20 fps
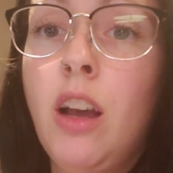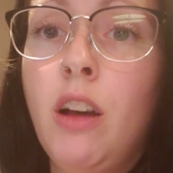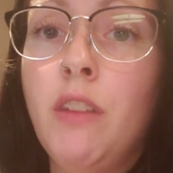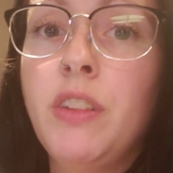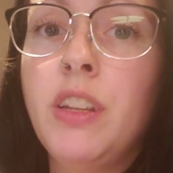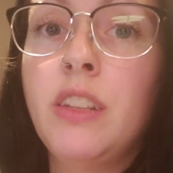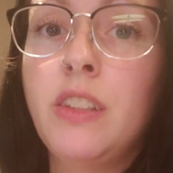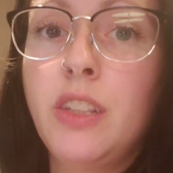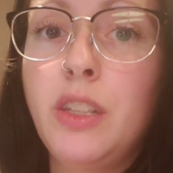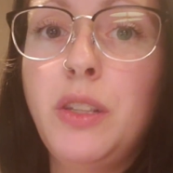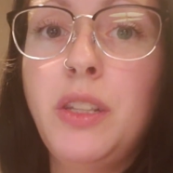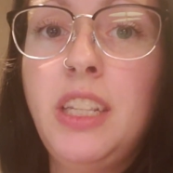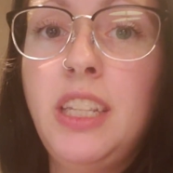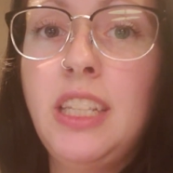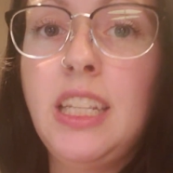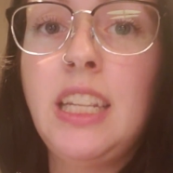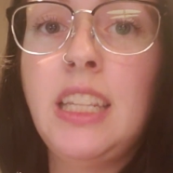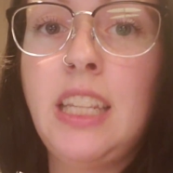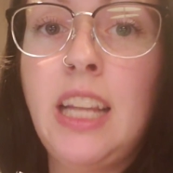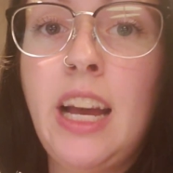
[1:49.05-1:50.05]
obviously you need
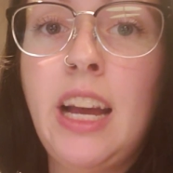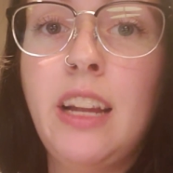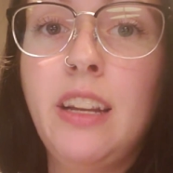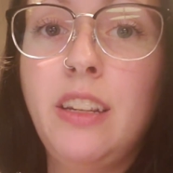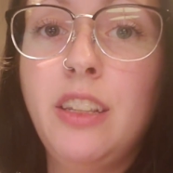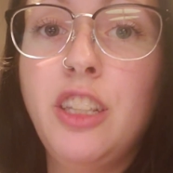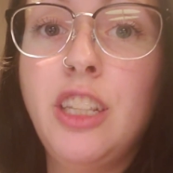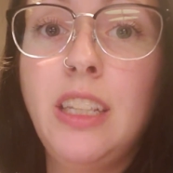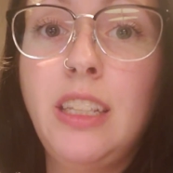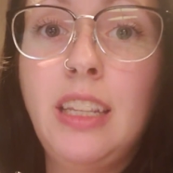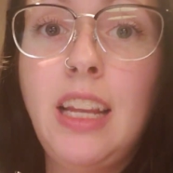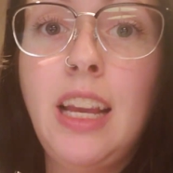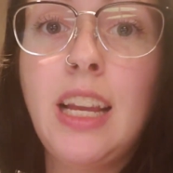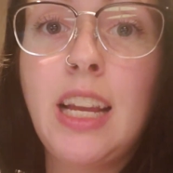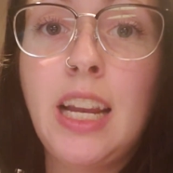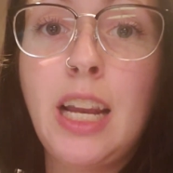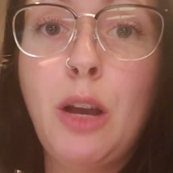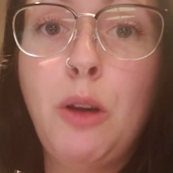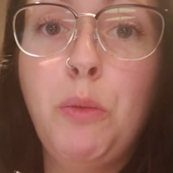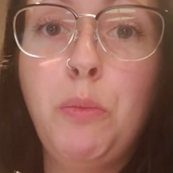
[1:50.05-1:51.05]
to get that shit
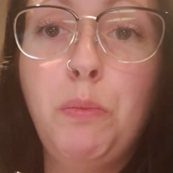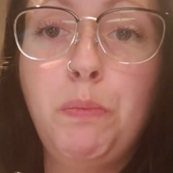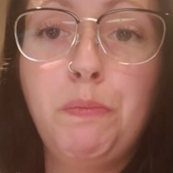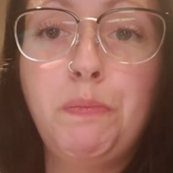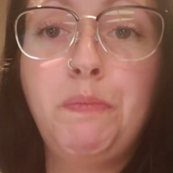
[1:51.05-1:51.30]
taken out.